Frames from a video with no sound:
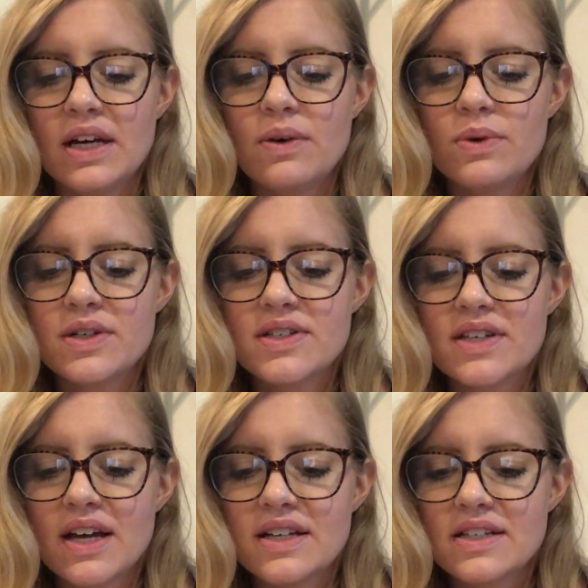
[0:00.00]
It was
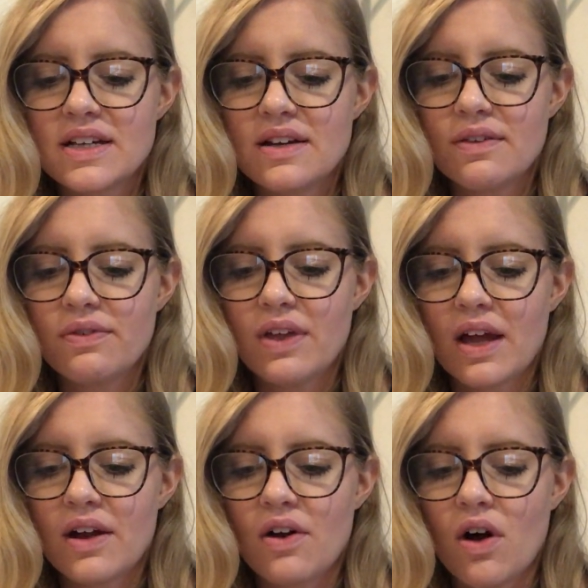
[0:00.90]
as if they
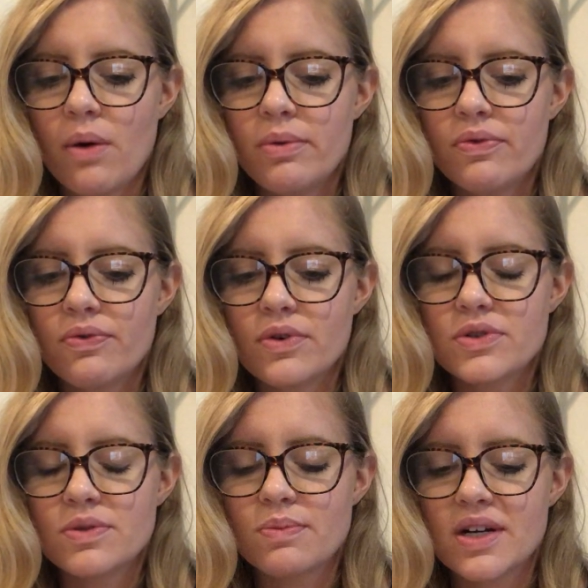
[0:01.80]
had all been
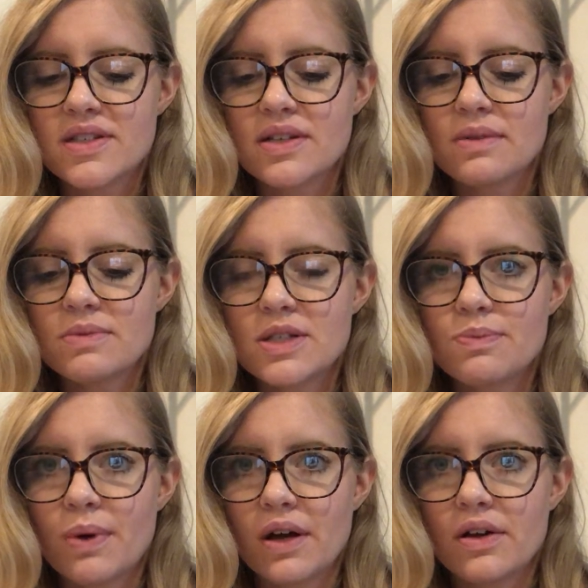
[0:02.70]
frozen by some
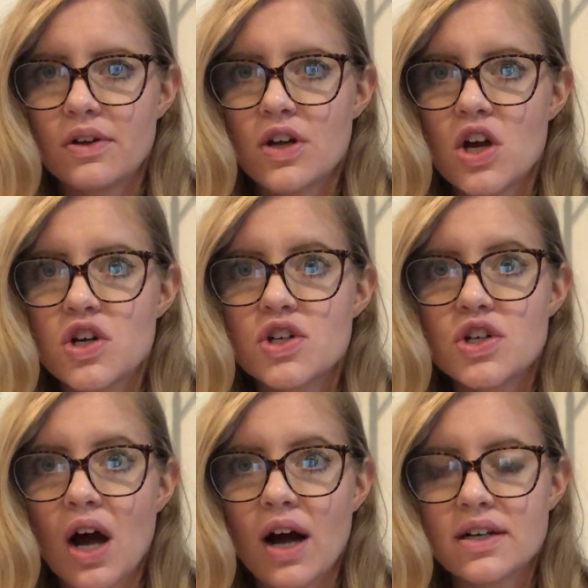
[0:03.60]
spell,
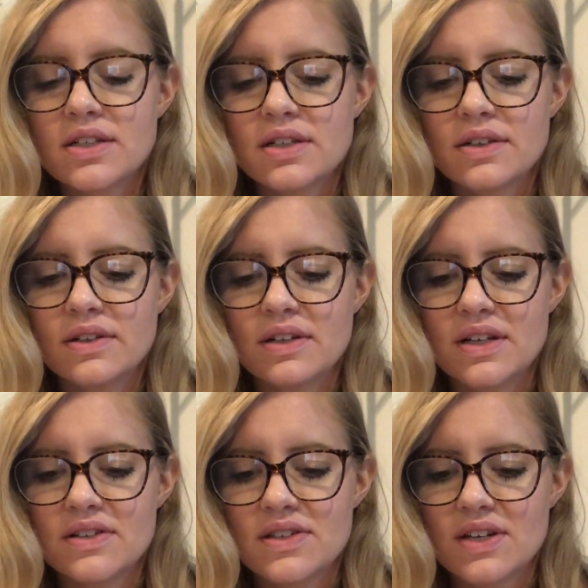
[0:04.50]
shocked
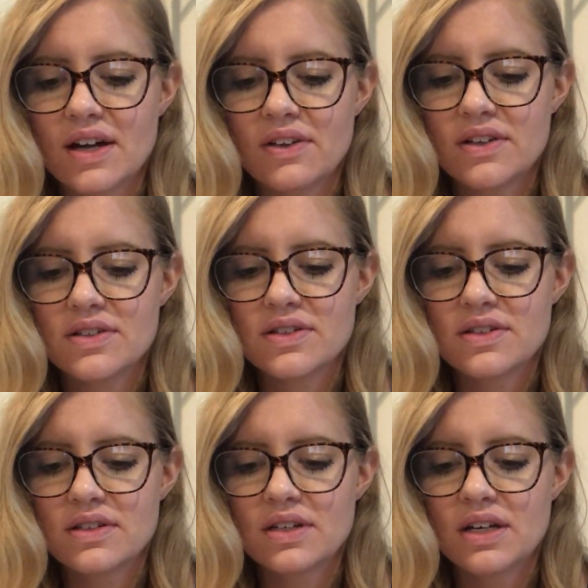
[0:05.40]
in silence.
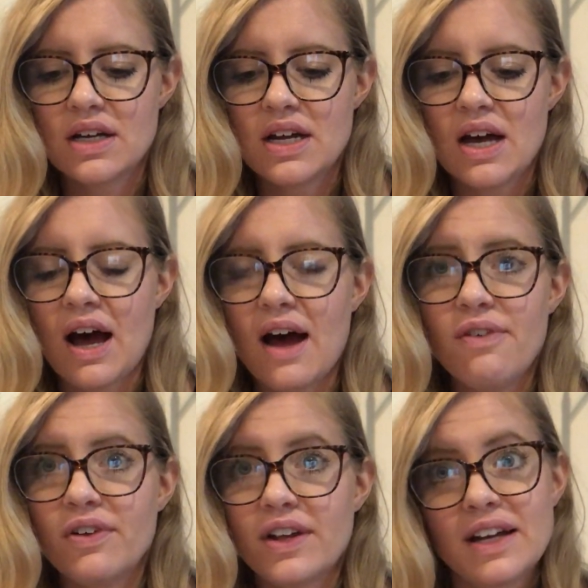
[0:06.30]
I
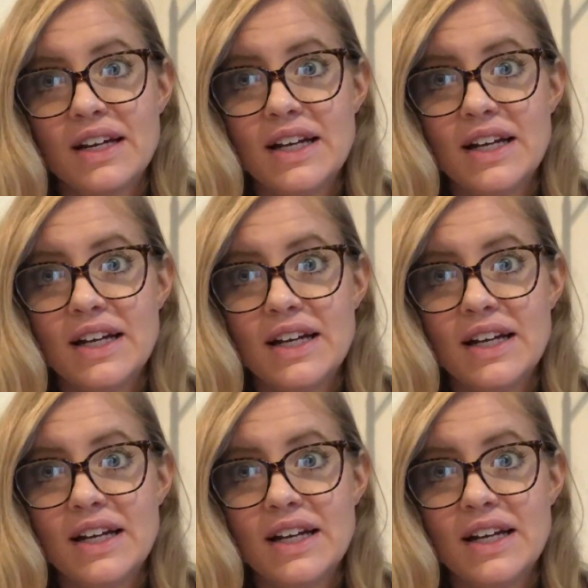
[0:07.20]
felt like an